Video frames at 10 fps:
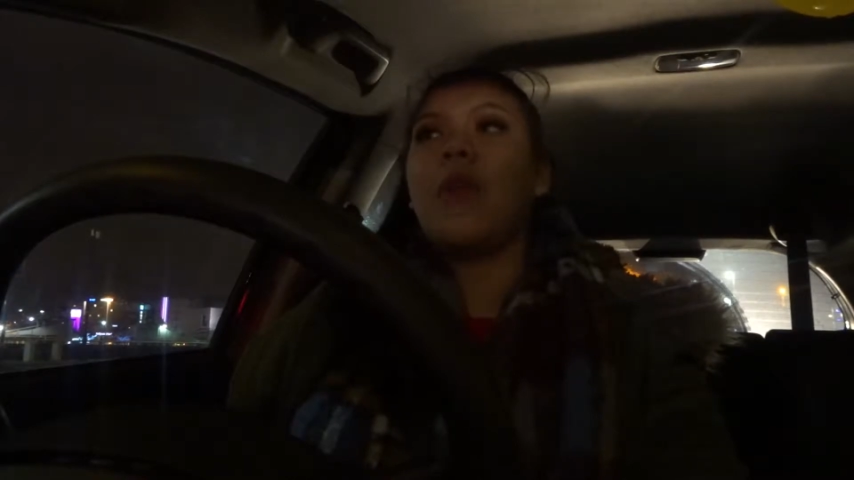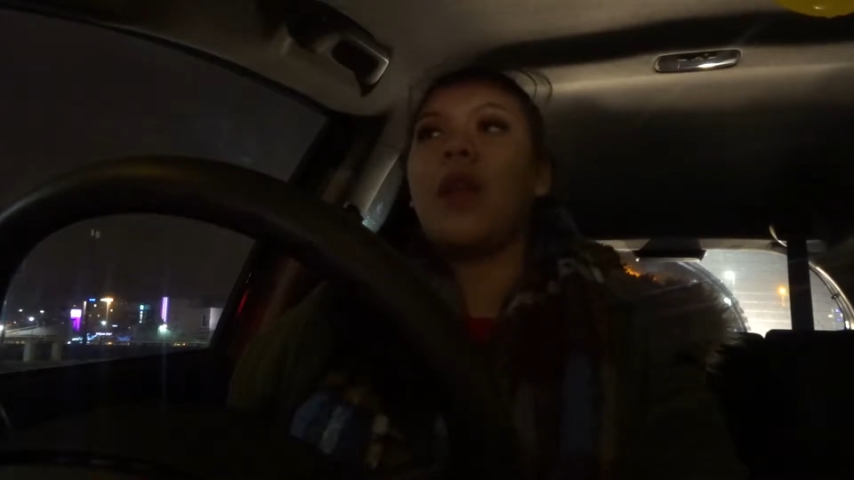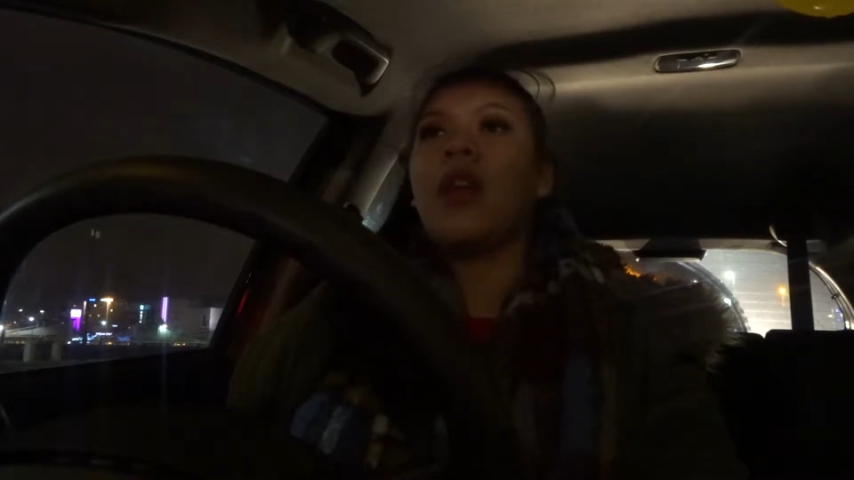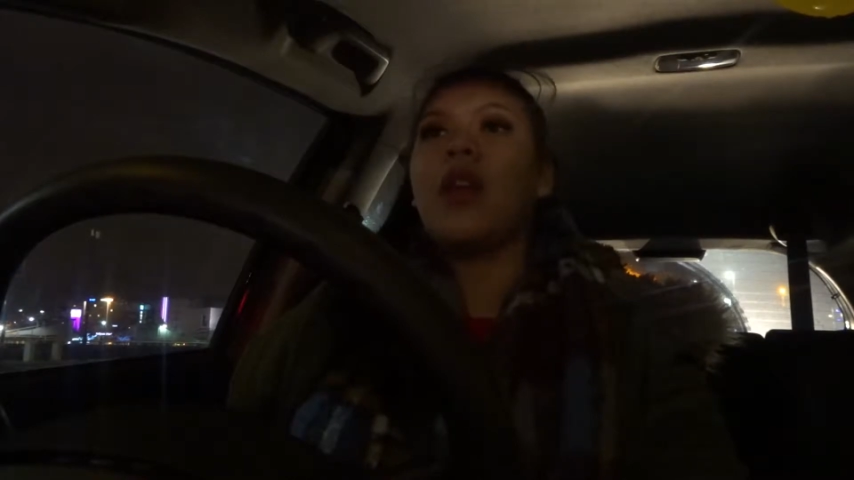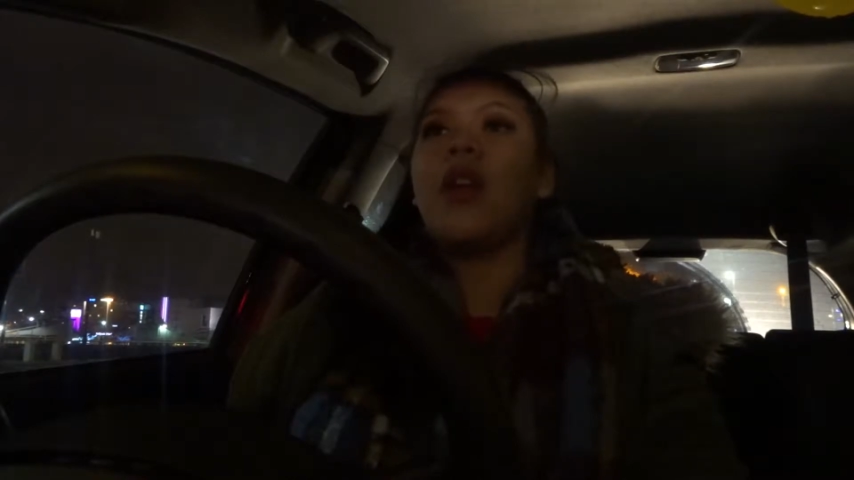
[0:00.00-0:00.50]

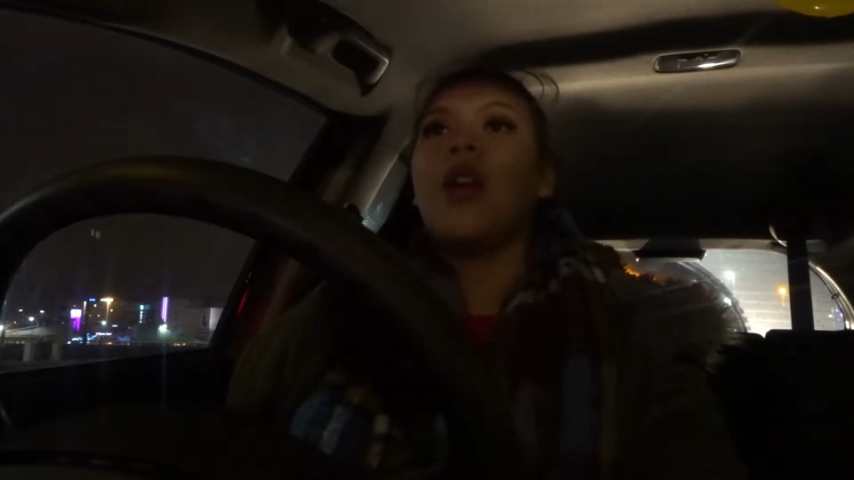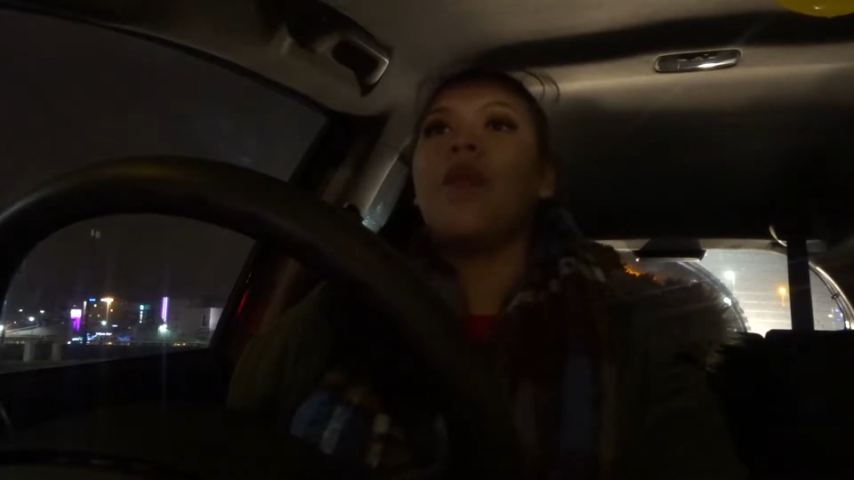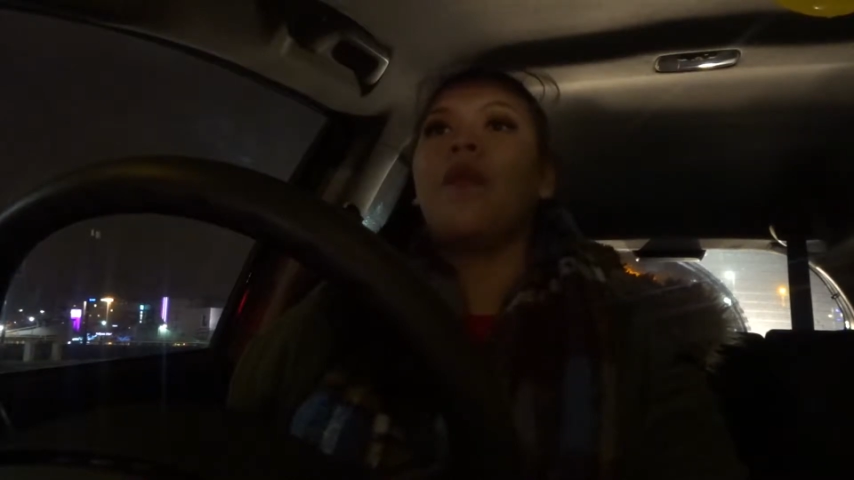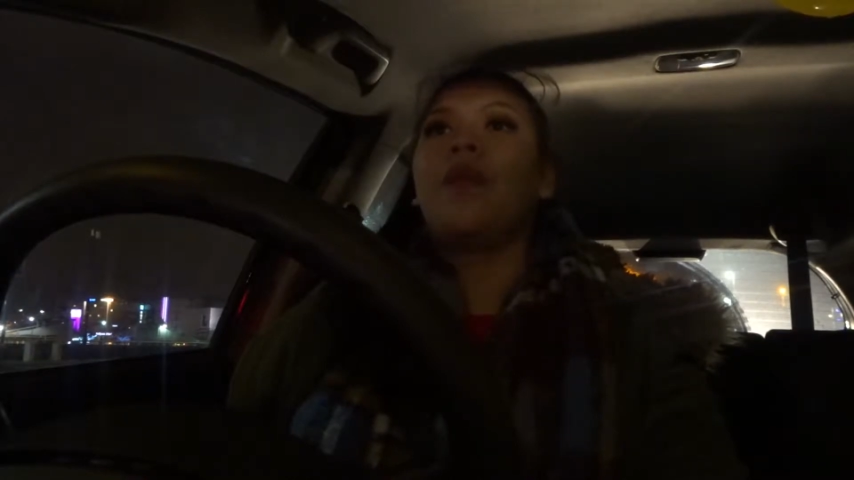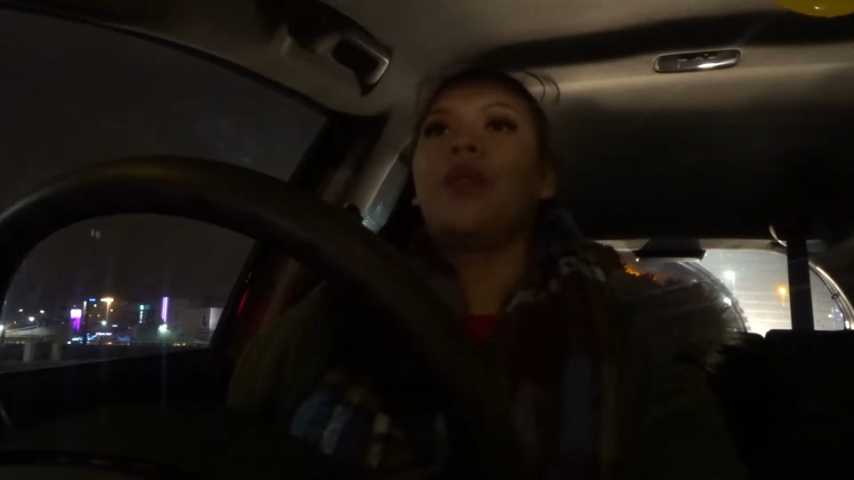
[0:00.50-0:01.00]
my
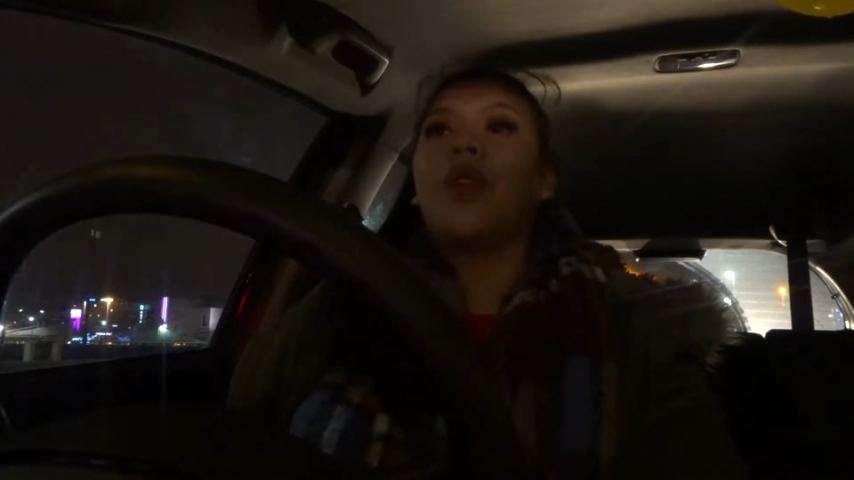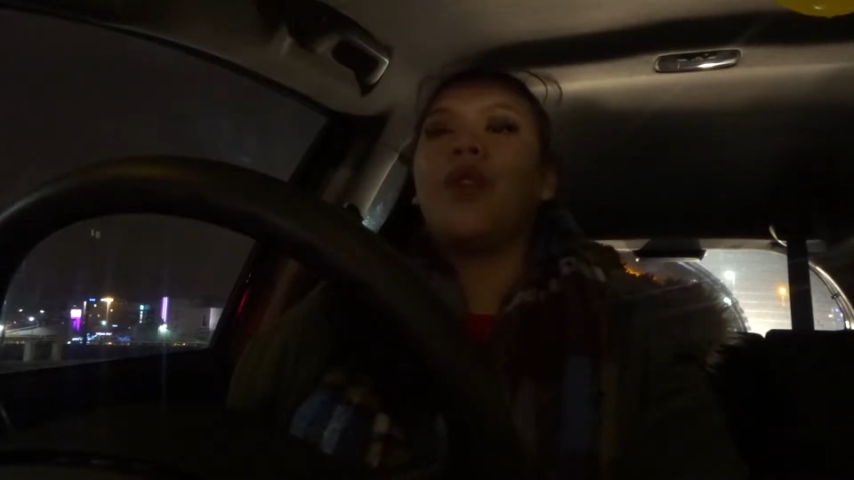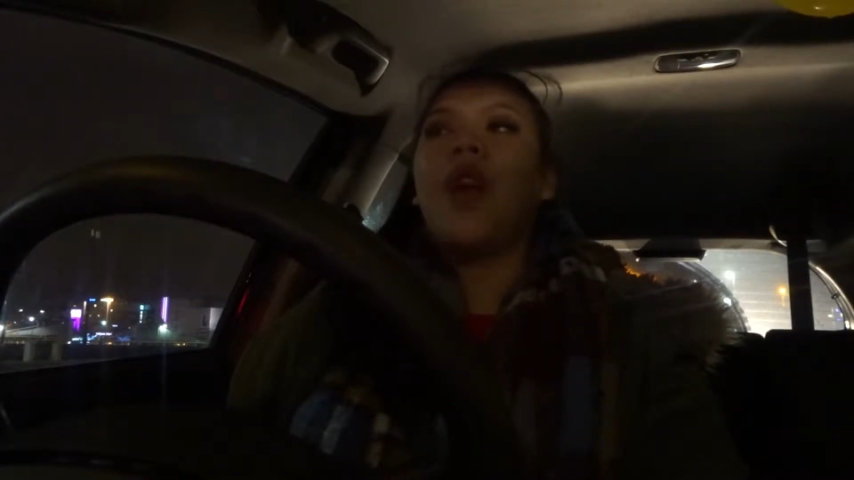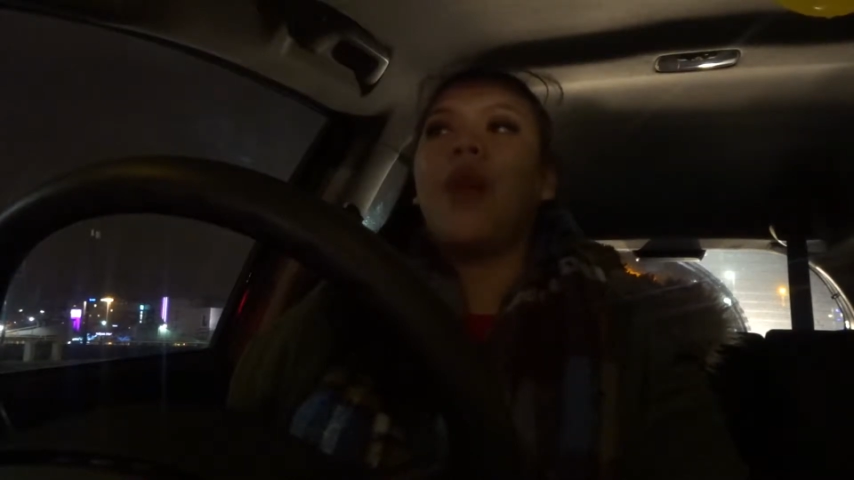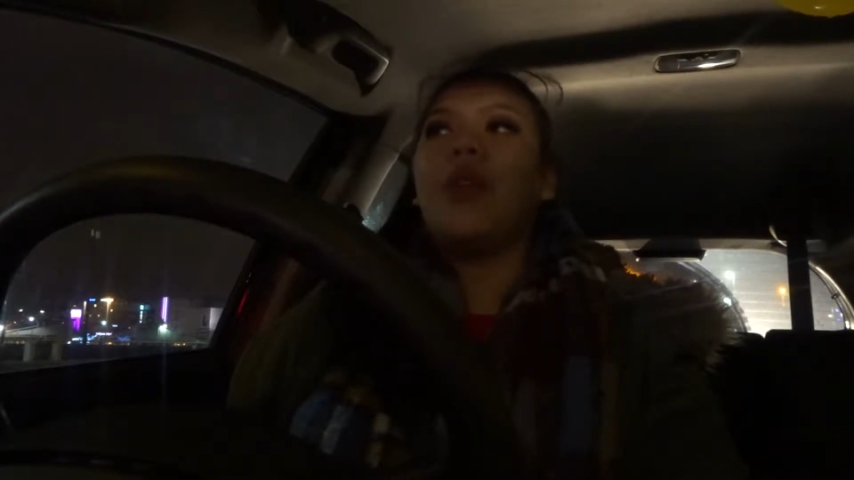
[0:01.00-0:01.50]

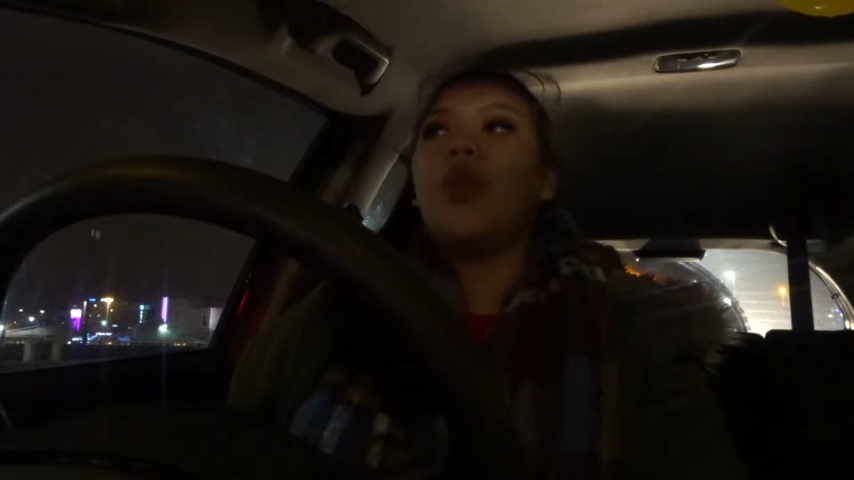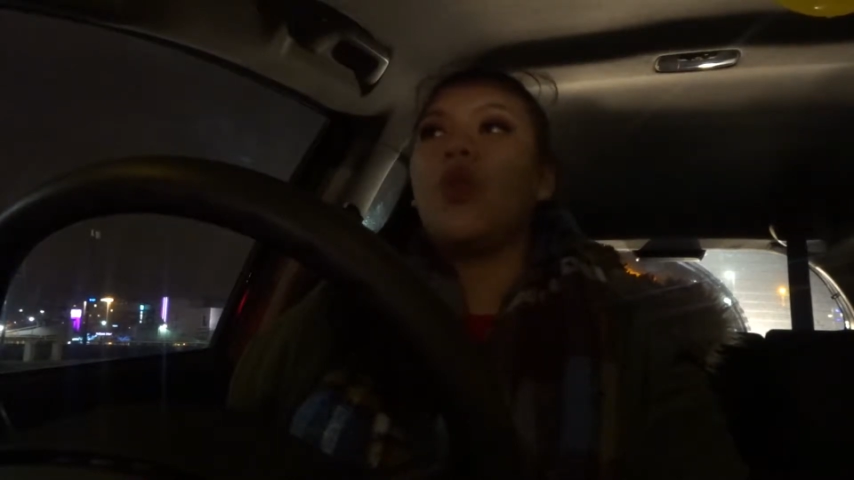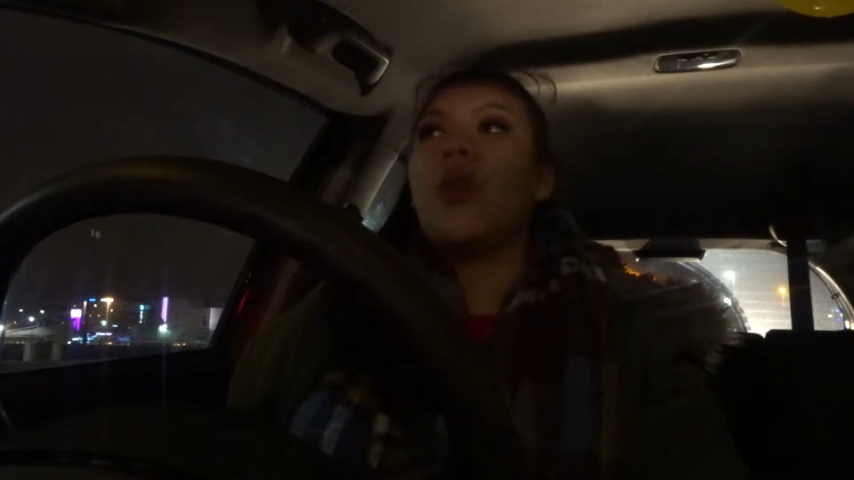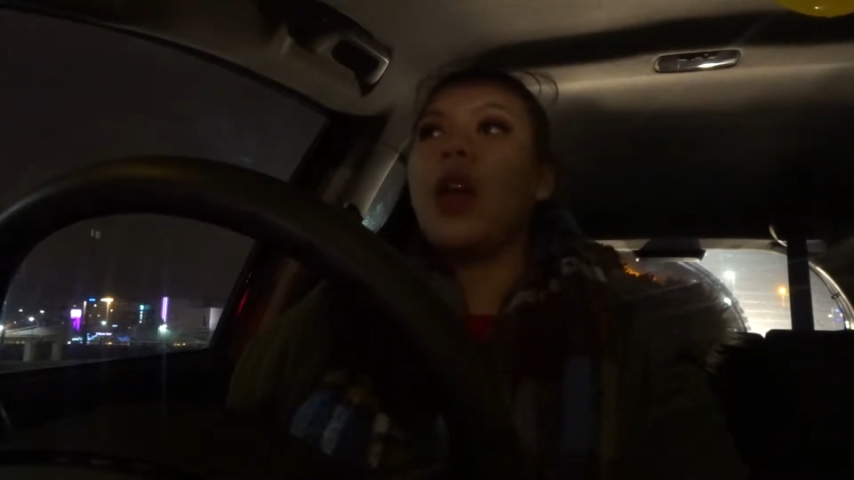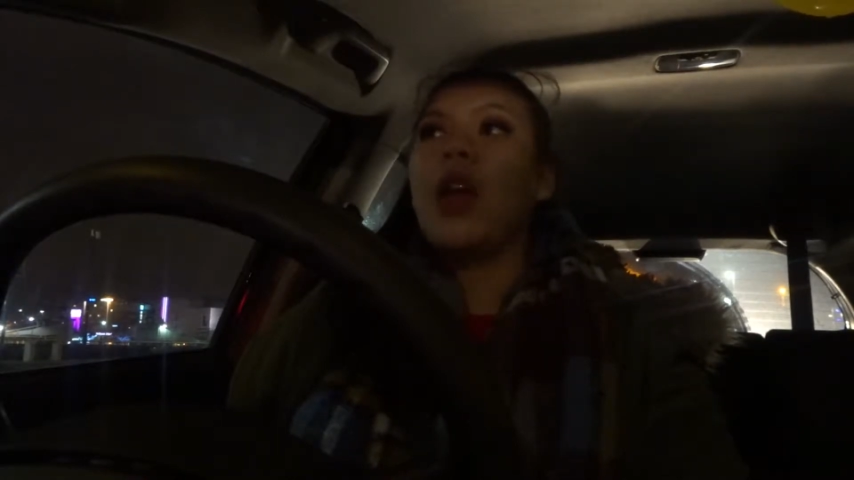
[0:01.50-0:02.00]
family know
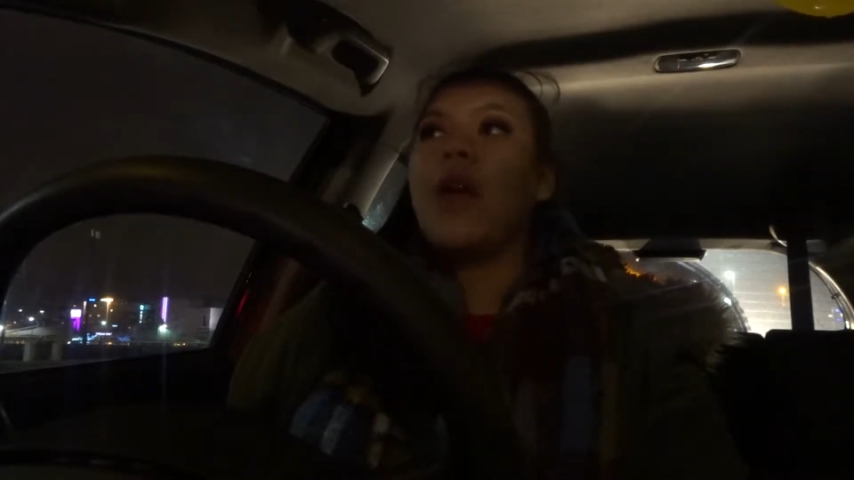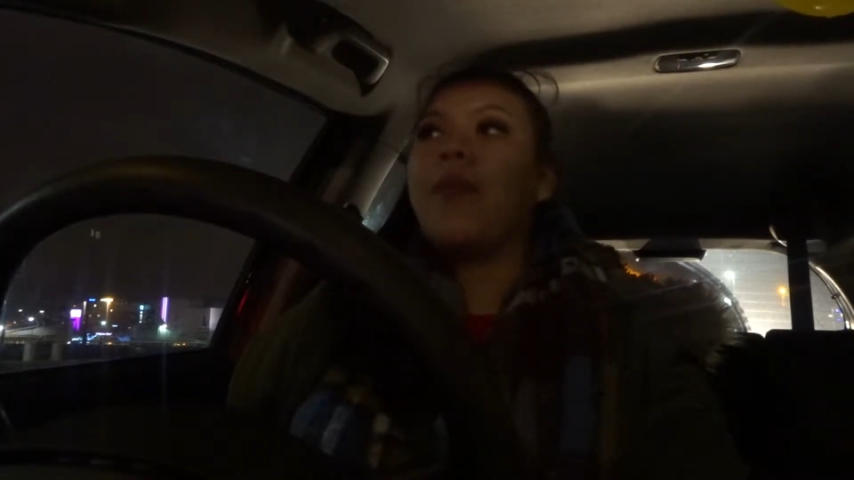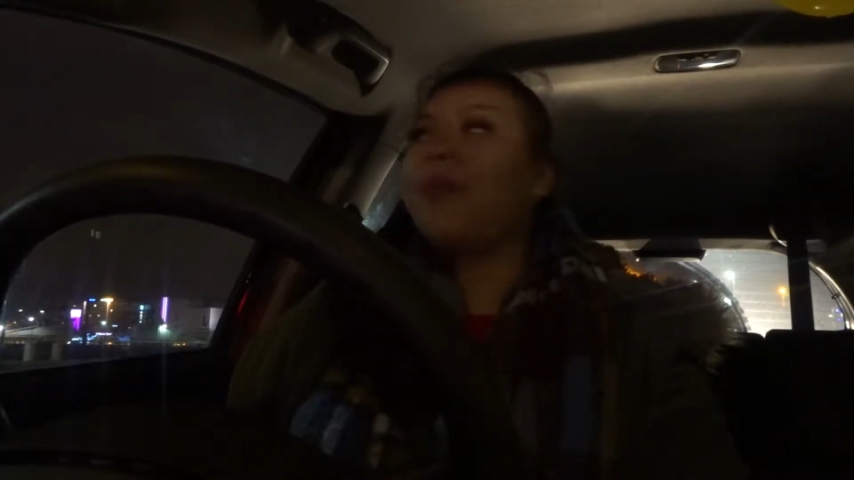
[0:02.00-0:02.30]
where I am.